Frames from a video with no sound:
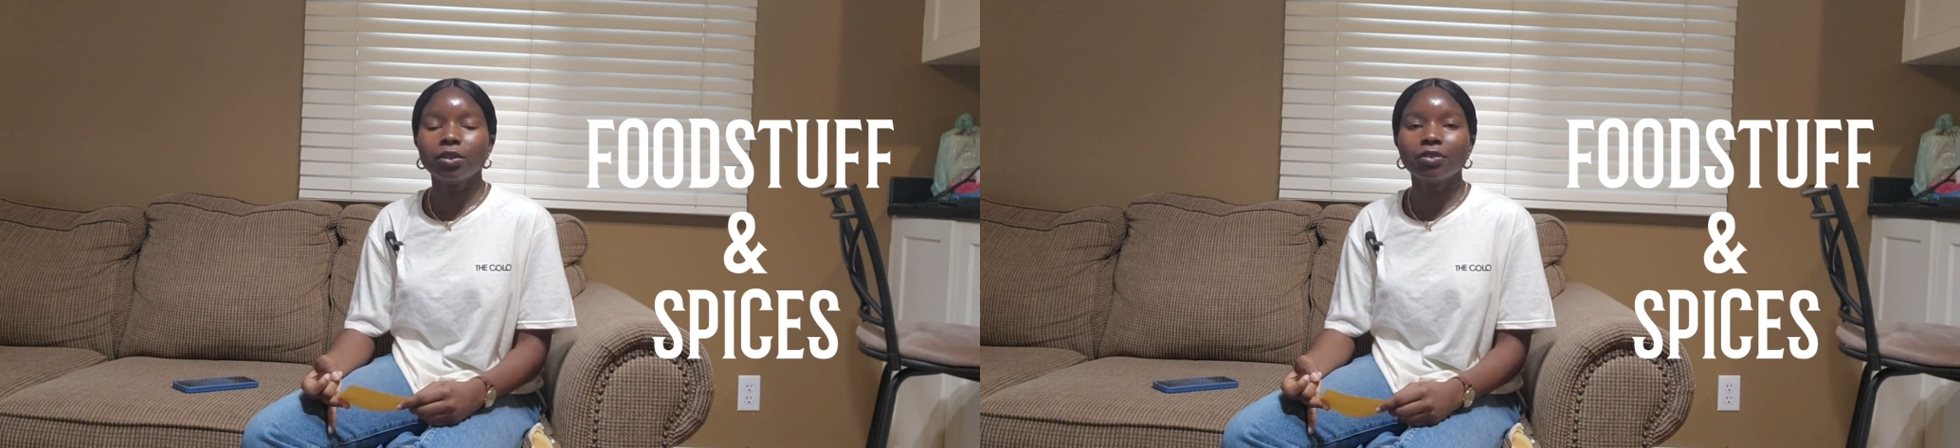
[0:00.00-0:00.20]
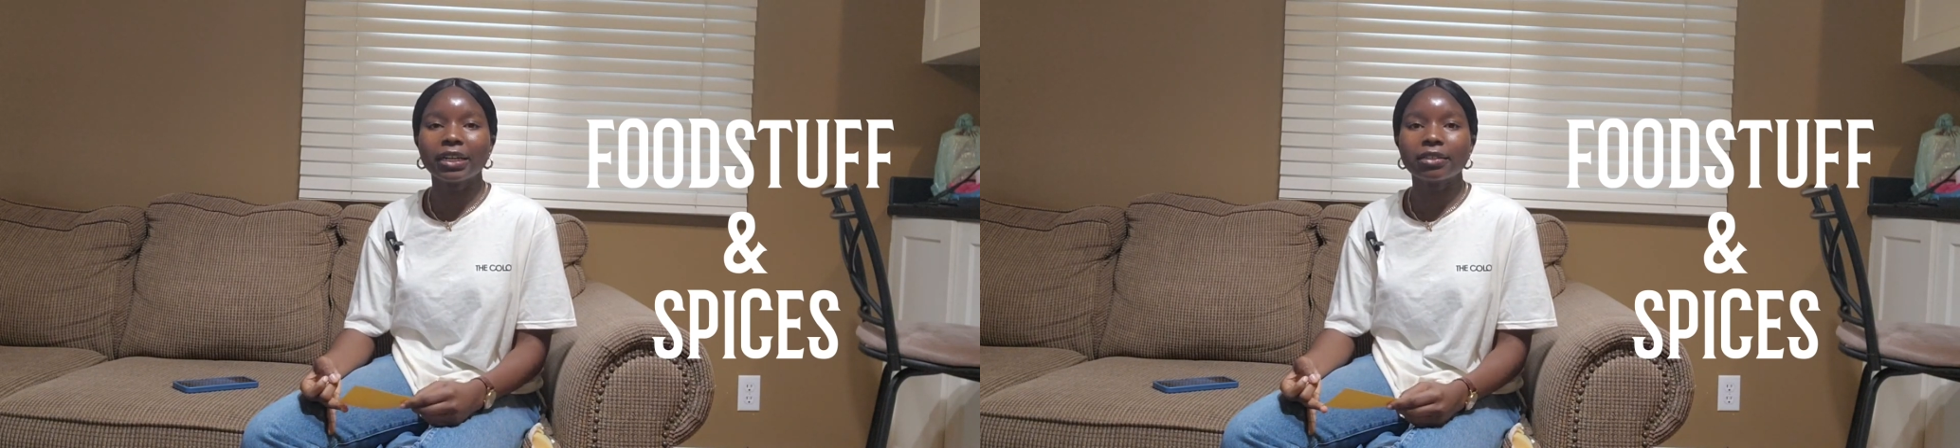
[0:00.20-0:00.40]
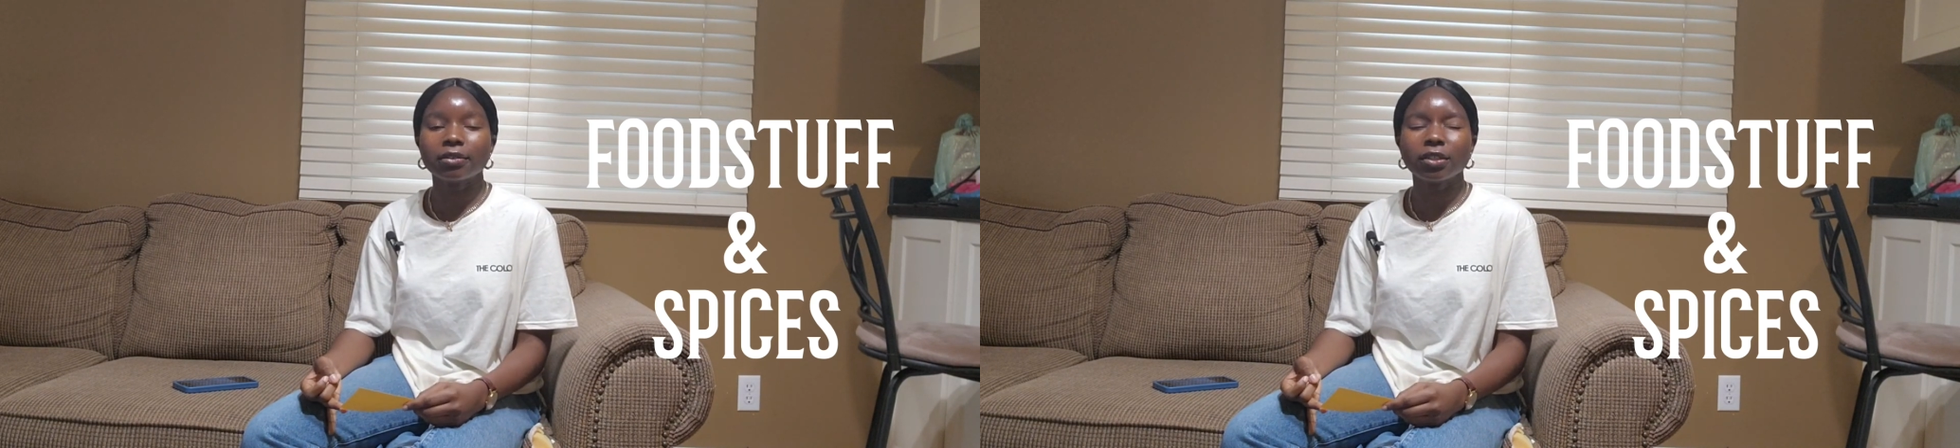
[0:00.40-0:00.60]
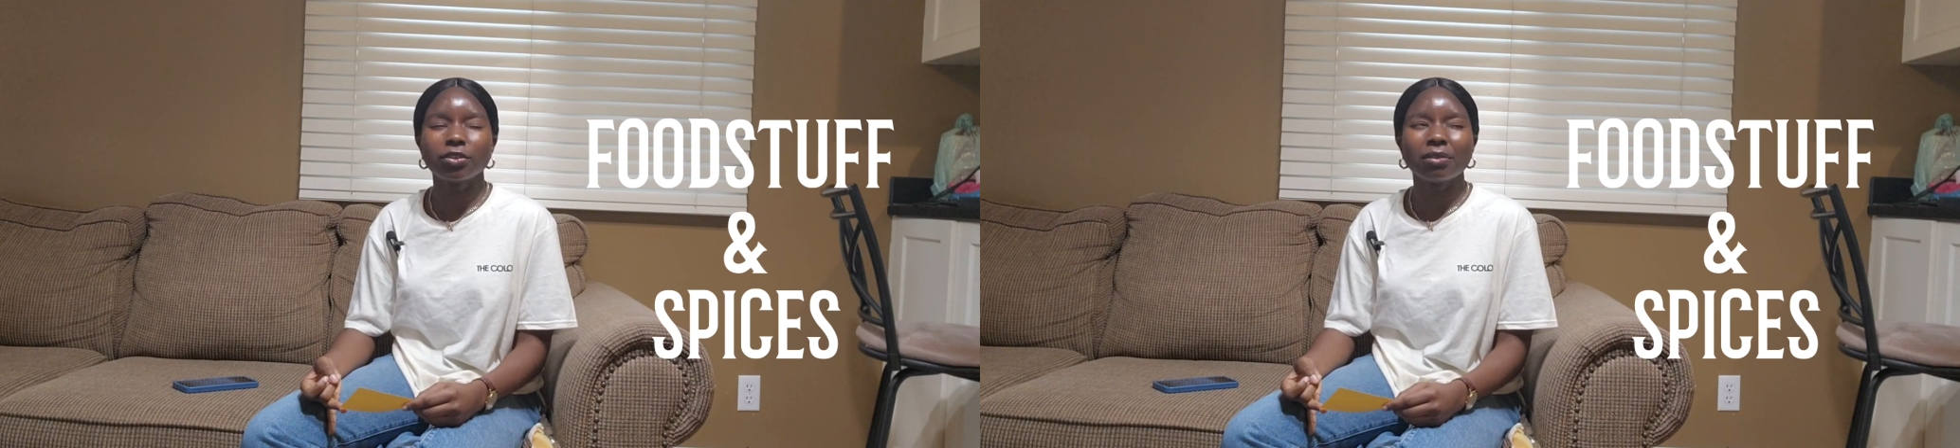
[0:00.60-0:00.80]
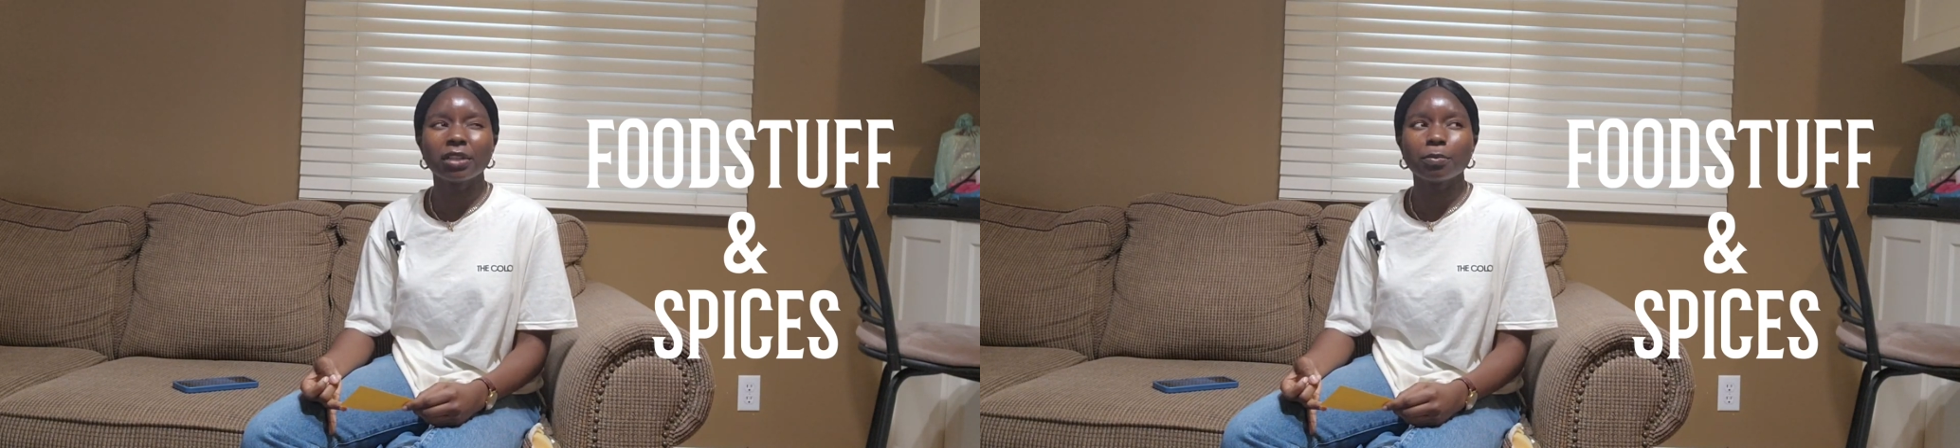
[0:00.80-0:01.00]

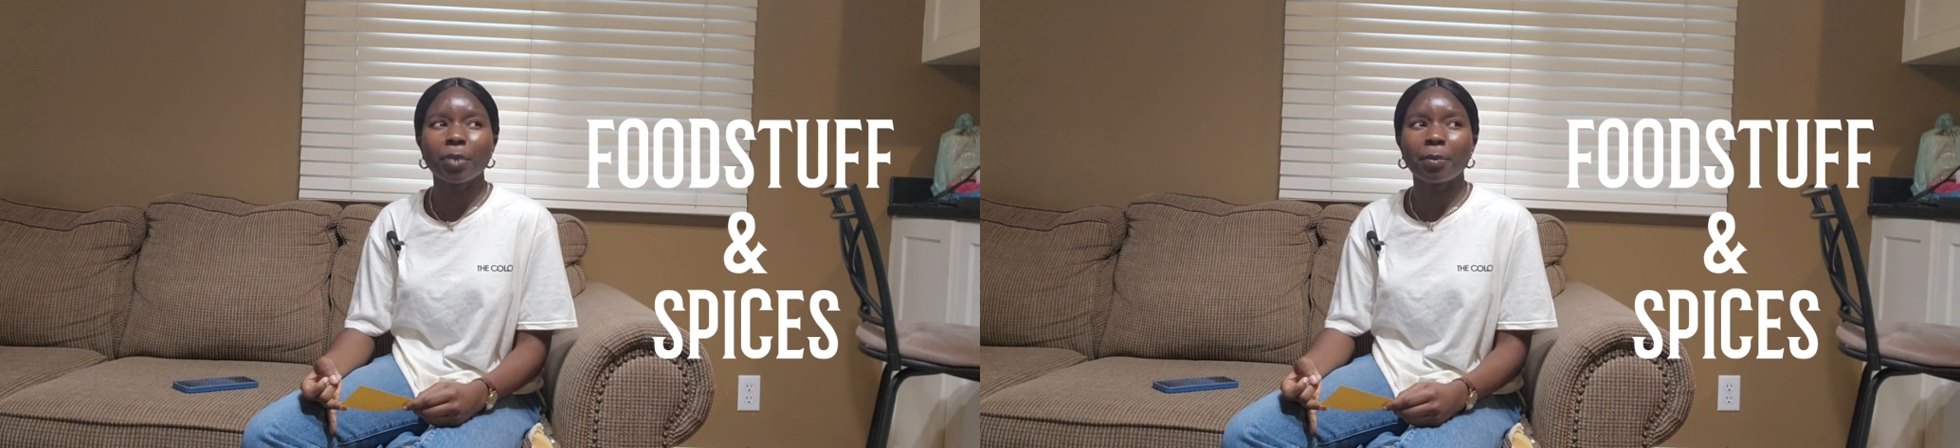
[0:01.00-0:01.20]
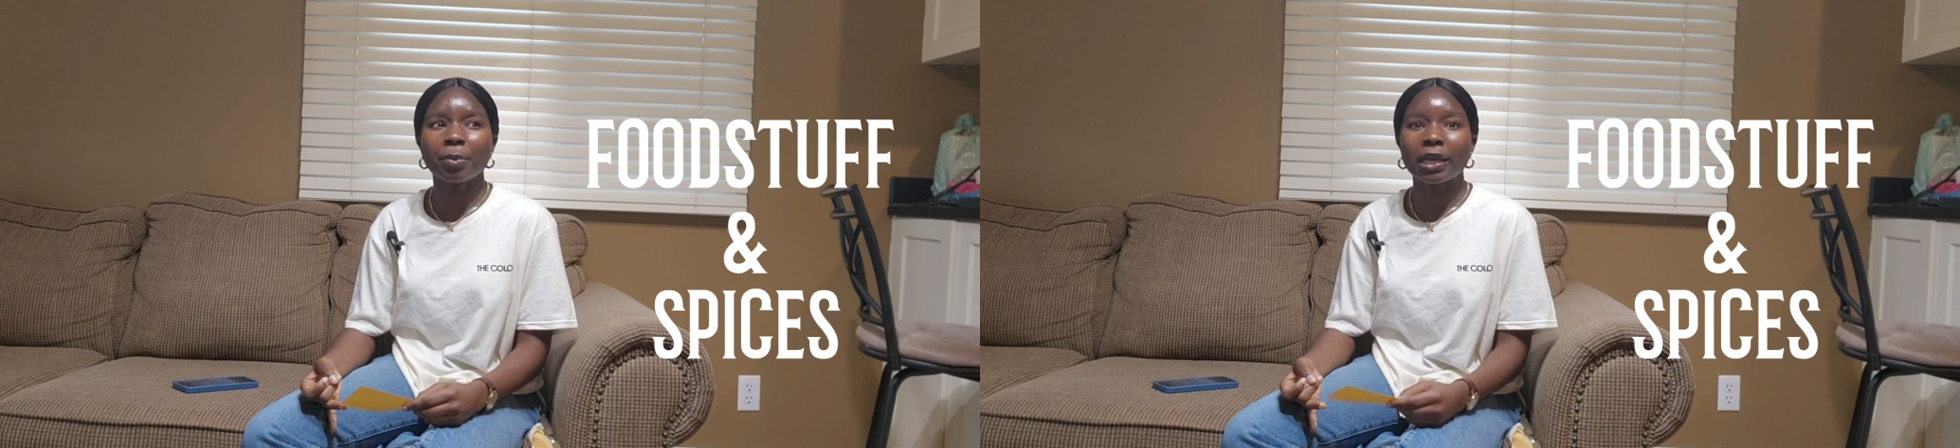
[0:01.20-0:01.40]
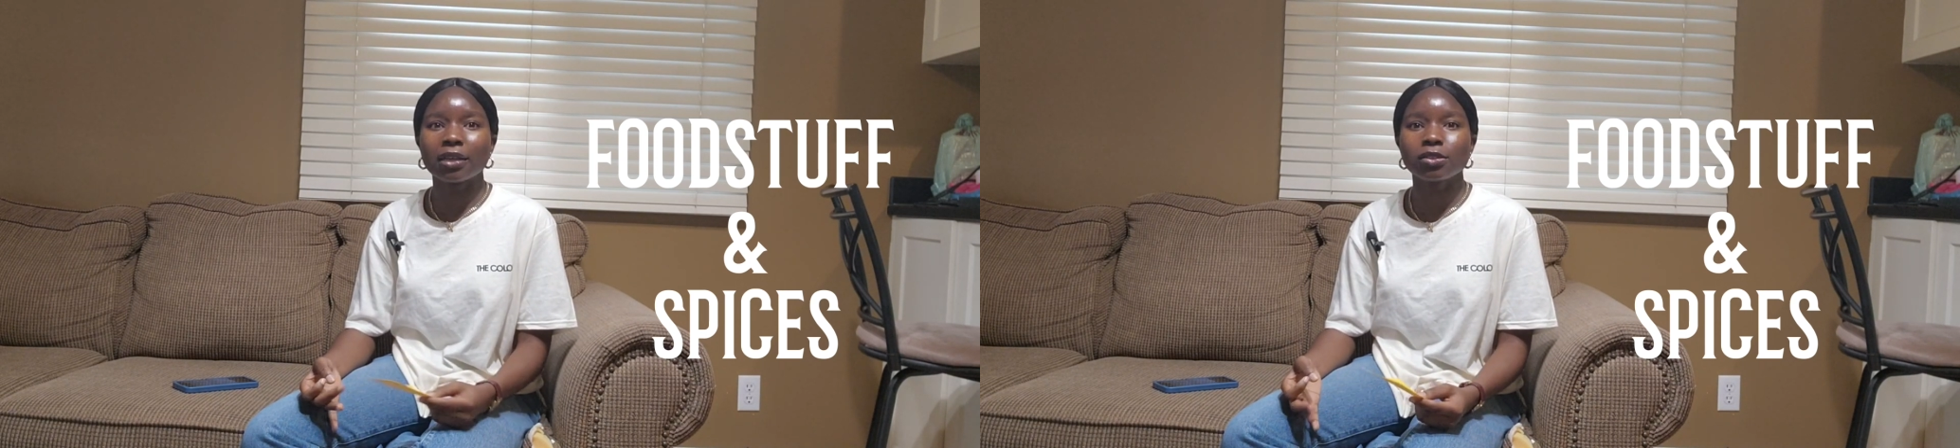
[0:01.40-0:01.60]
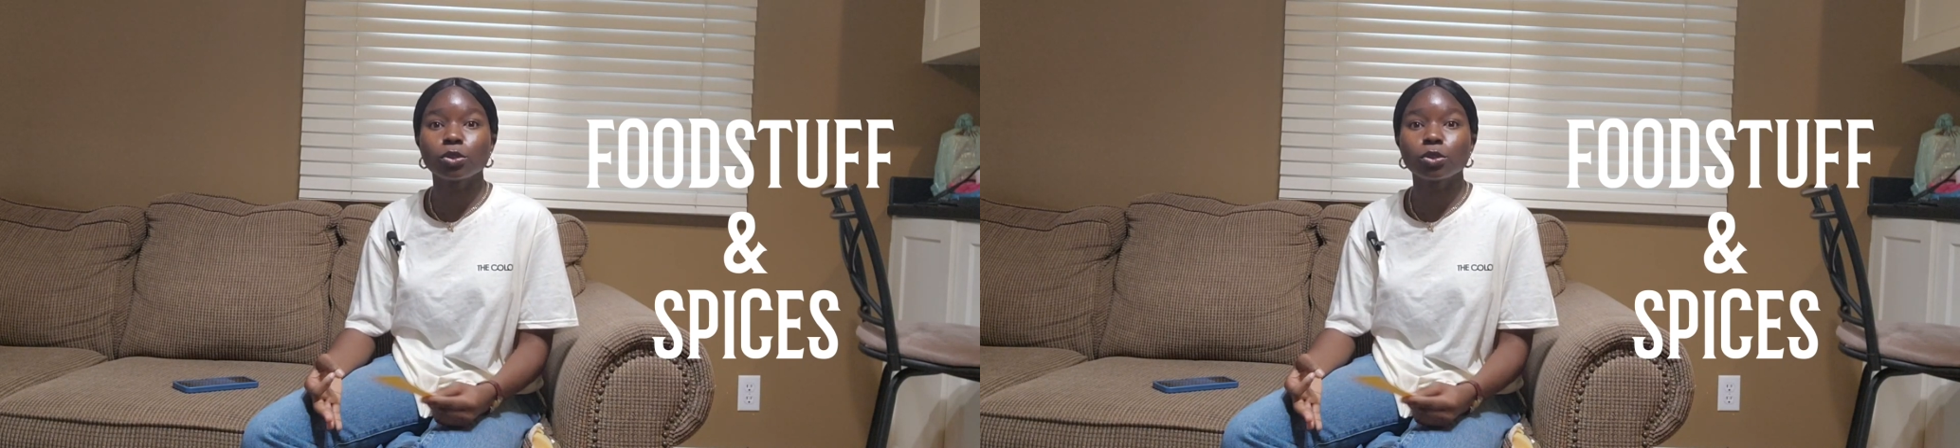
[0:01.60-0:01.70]
grounded pepper,